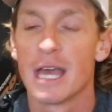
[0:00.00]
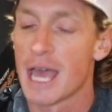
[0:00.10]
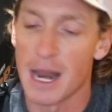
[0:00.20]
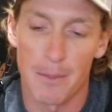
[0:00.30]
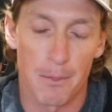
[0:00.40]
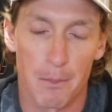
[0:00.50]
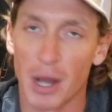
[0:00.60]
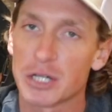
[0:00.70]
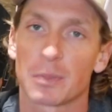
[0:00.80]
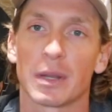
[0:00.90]
and a
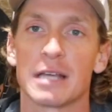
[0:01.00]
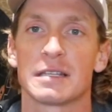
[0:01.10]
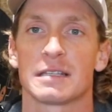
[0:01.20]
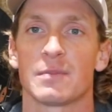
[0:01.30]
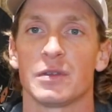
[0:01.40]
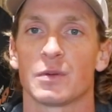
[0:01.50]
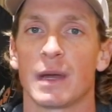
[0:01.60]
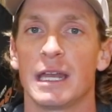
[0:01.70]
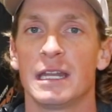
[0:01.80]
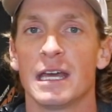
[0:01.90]
bunch of places in
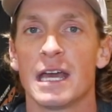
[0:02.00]
between.